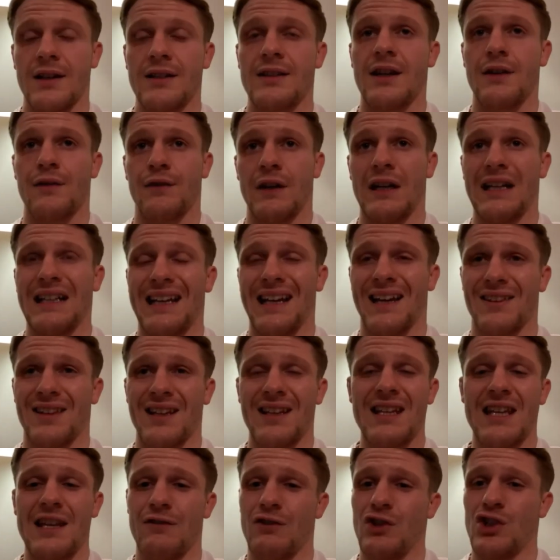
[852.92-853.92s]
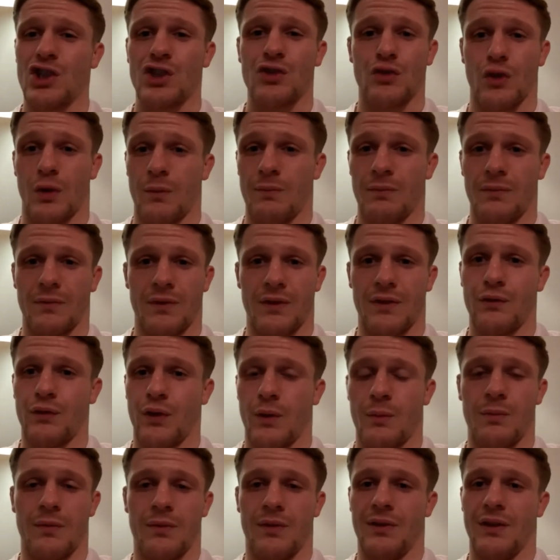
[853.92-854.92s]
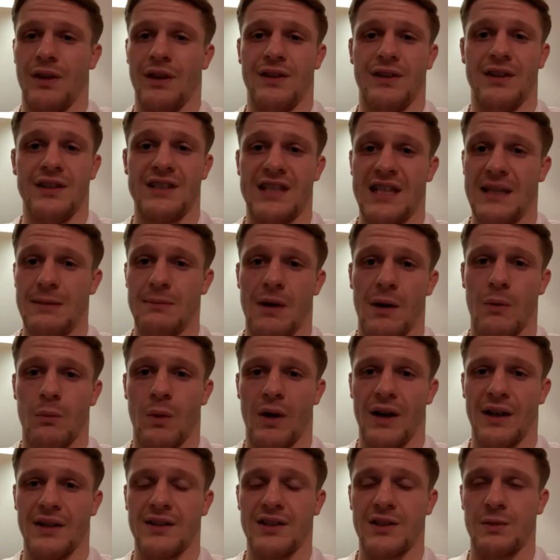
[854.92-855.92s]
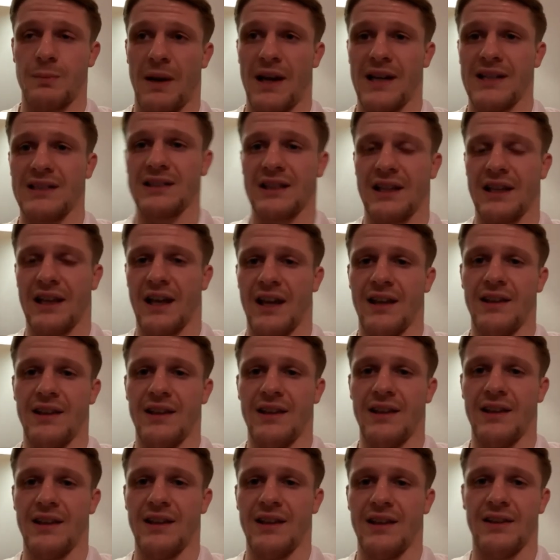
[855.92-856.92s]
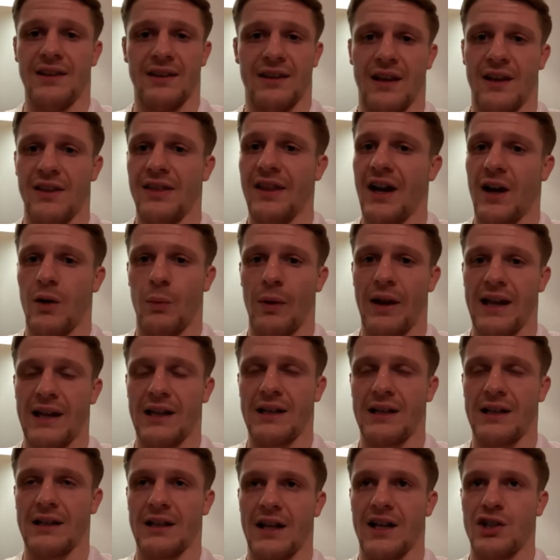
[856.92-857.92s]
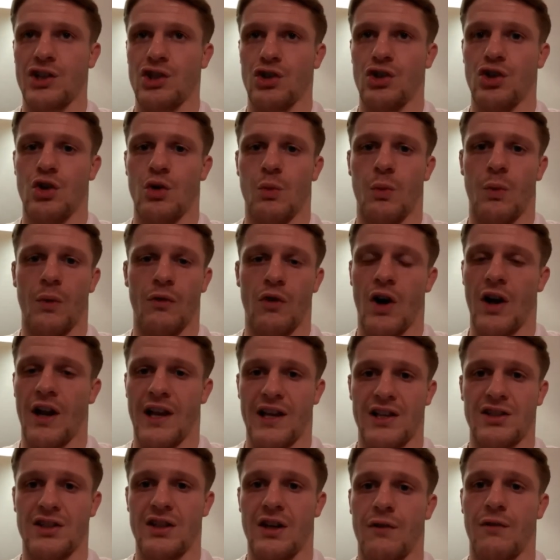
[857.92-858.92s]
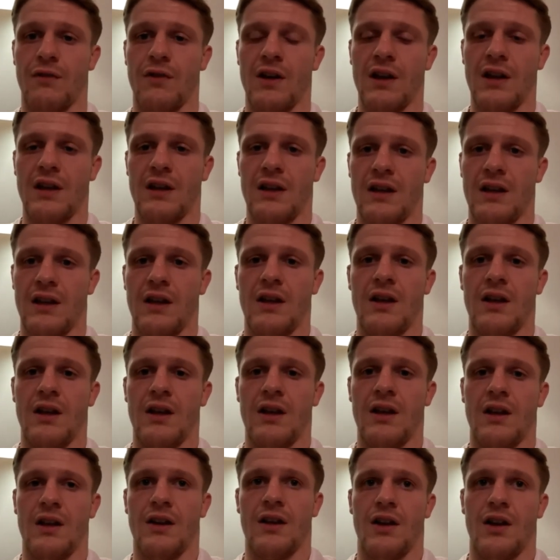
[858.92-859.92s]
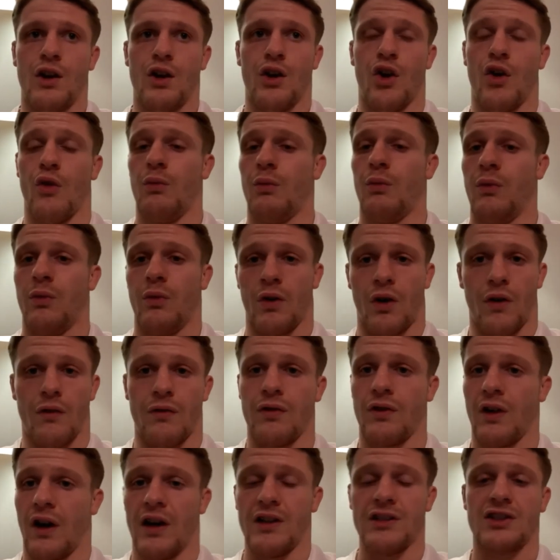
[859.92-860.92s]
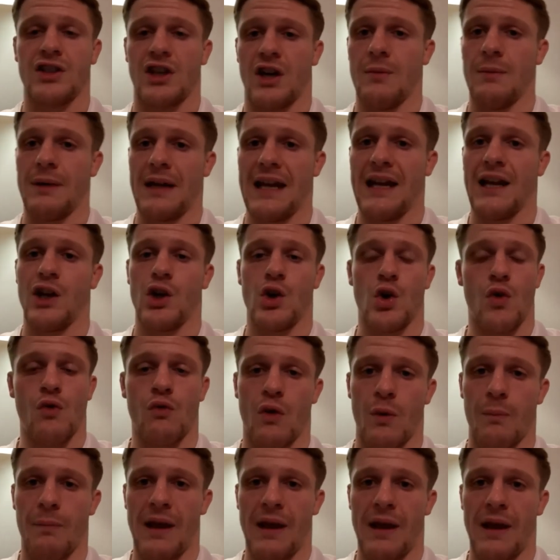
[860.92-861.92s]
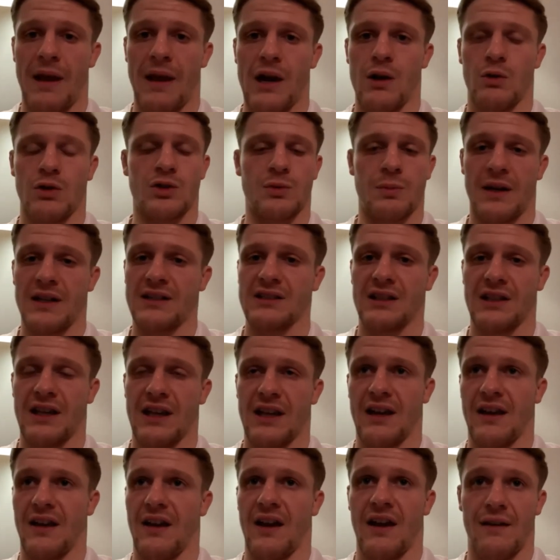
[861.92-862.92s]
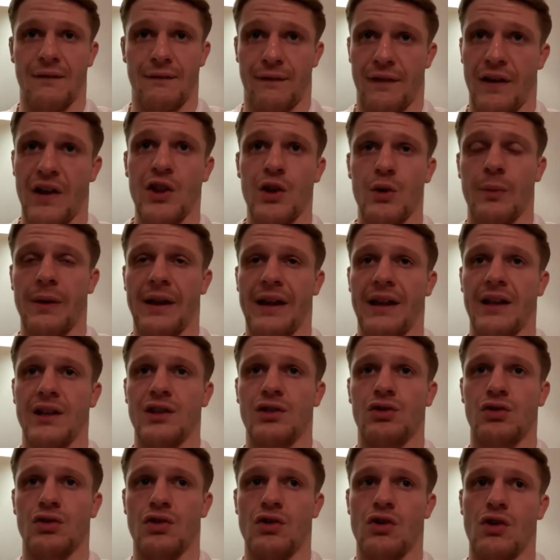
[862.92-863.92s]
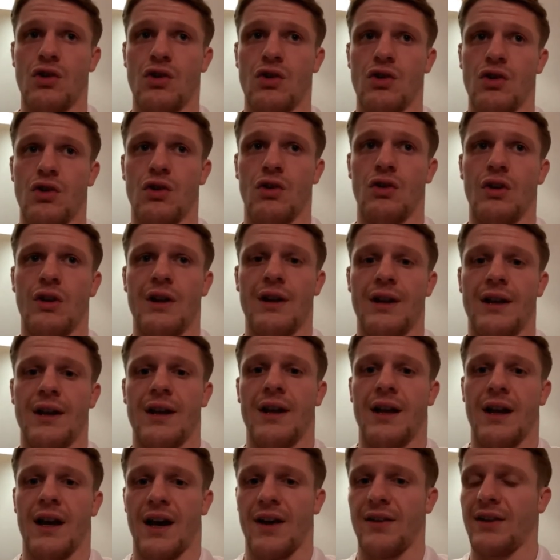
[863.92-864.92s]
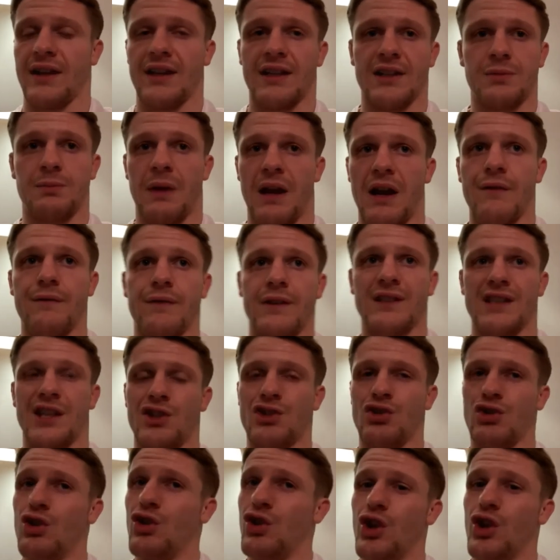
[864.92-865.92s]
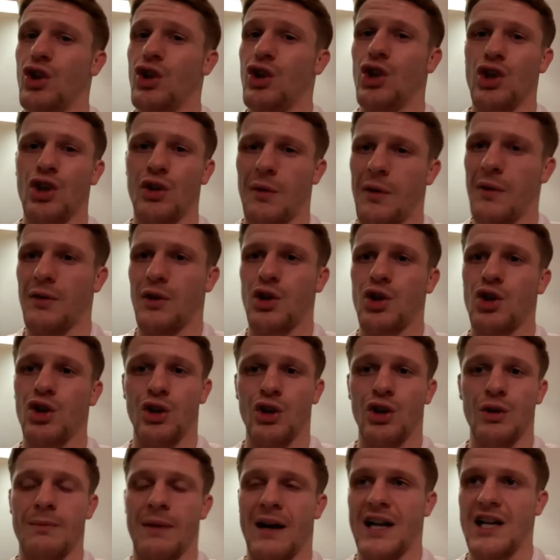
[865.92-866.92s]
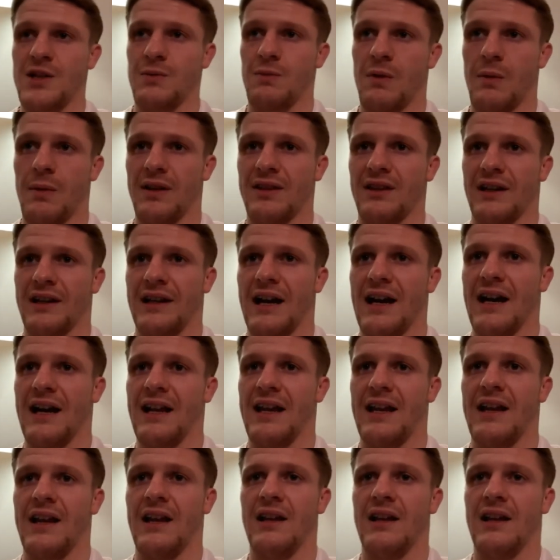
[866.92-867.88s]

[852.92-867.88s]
definitely. I think even just from the team I'm with, especially in that weight class, you know, we've got a history of guys coming in and going for belts, especially at featherweight. So I think it's perfect. And, you know, they couldn't match me with a guy,